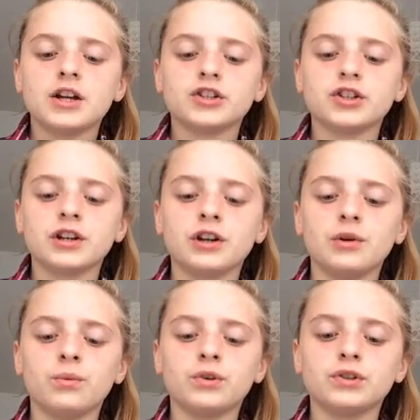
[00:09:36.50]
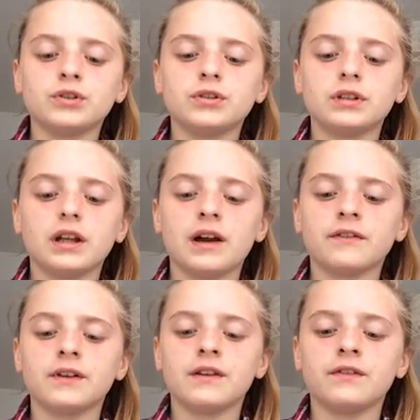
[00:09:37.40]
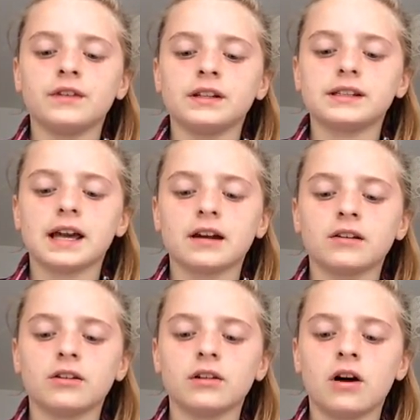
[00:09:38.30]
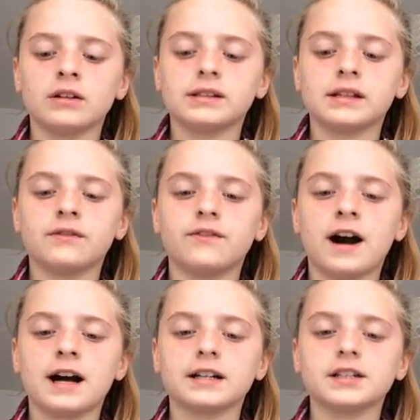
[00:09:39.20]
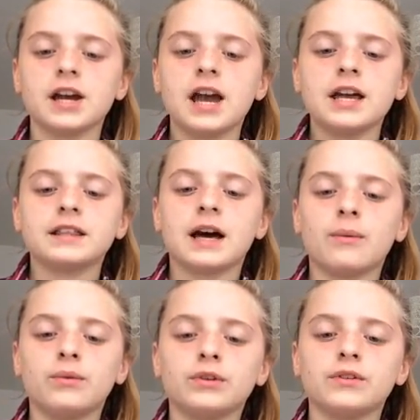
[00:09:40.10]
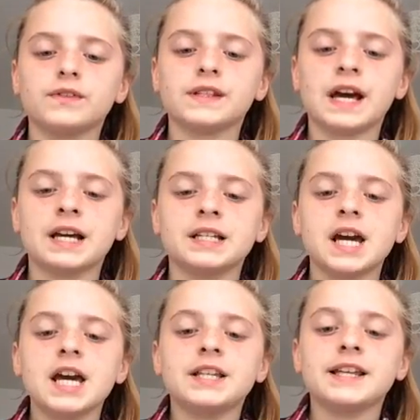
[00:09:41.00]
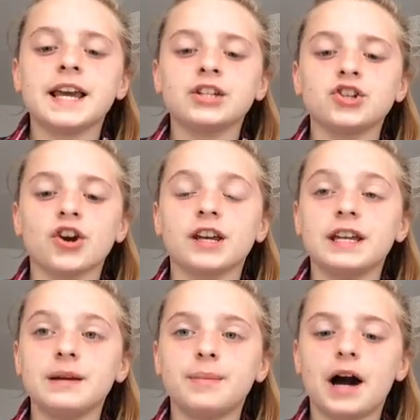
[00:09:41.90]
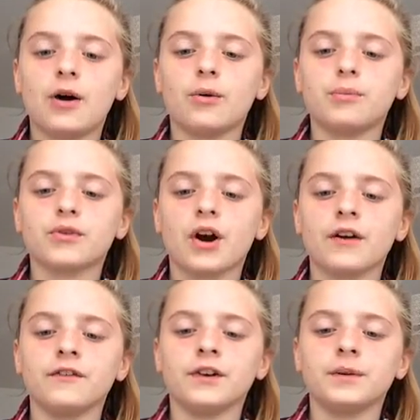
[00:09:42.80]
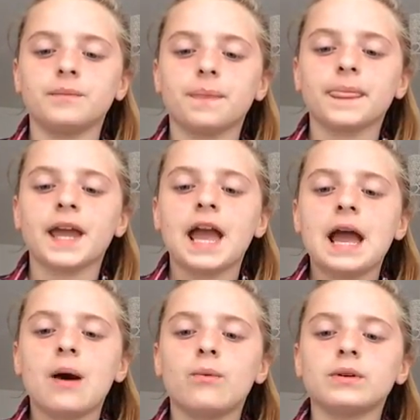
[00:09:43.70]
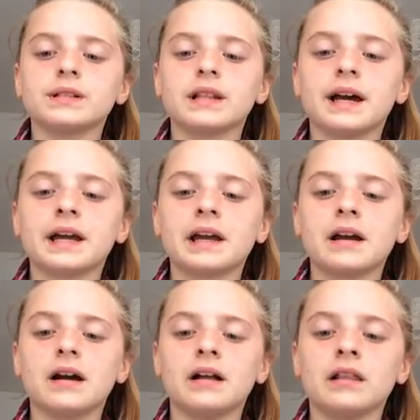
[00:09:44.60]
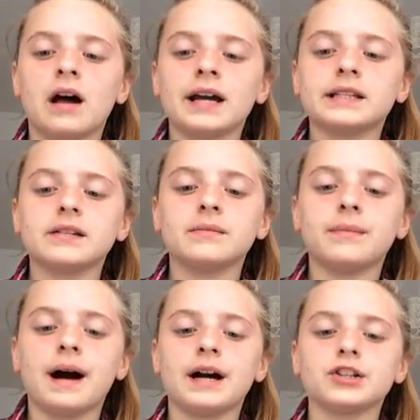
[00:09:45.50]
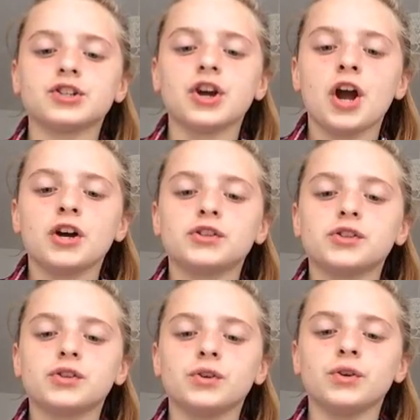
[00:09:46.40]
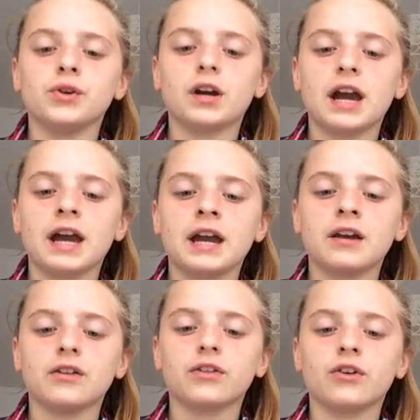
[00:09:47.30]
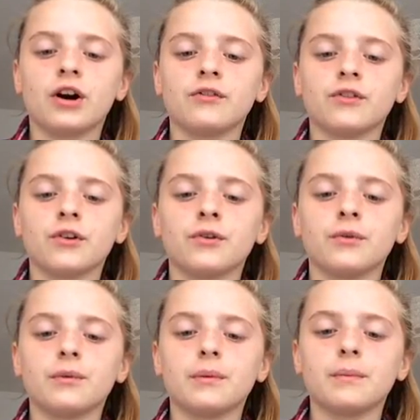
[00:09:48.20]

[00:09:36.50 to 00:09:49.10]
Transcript: she wouldn't have given a second glance. In fact, that would have said, "Danger, keep out, private," was like a lighted match to a thyromaniac.